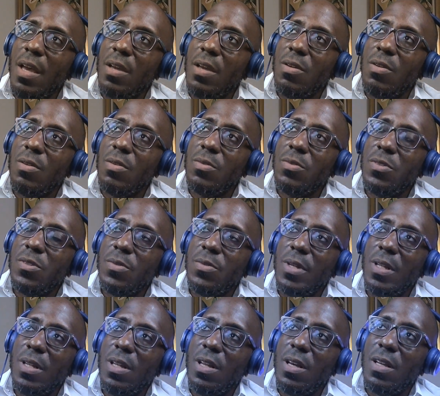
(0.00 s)
go to a
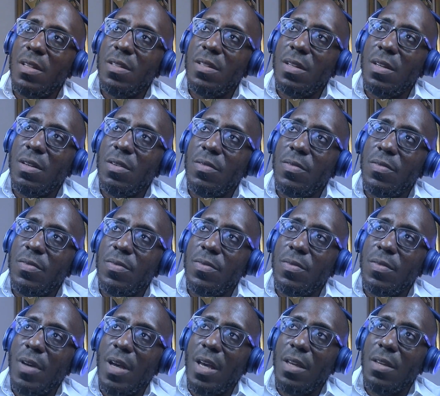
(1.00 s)
lot of,
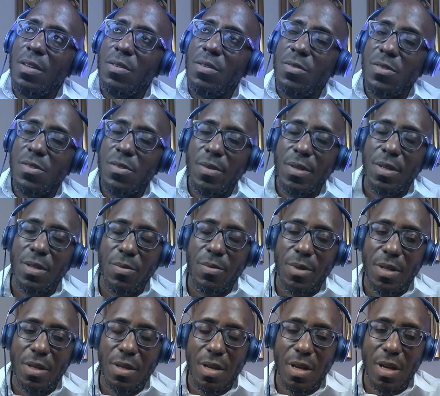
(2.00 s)
I used to
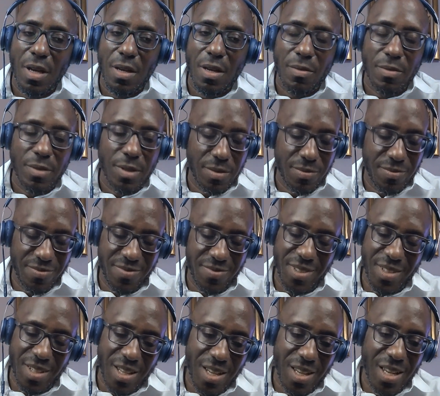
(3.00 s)
anyway.
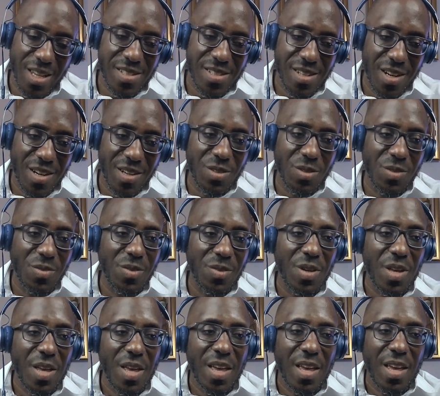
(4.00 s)
Let's start over.
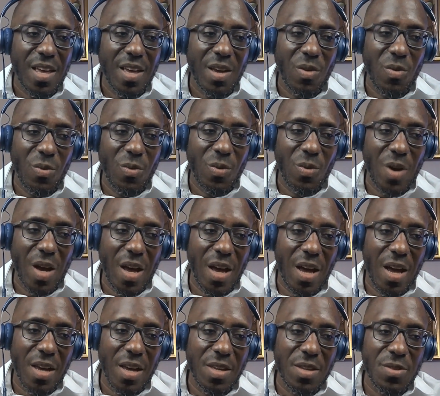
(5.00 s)

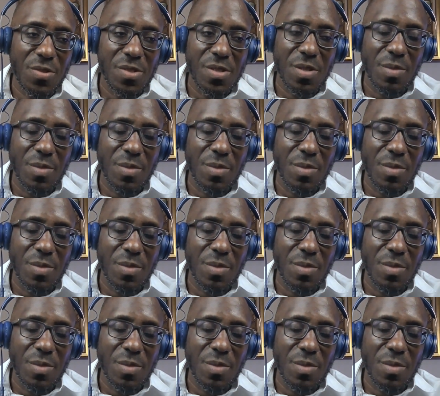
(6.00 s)
I used